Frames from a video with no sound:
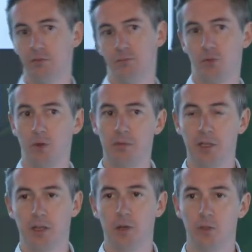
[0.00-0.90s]
scripting
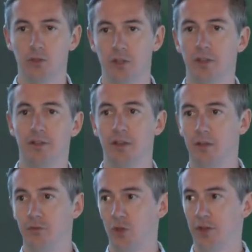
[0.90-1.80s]
language instead
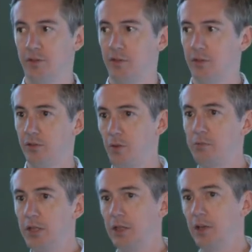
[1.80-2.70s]
of just
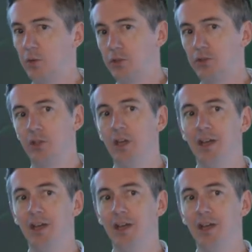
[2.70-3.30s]
scripting language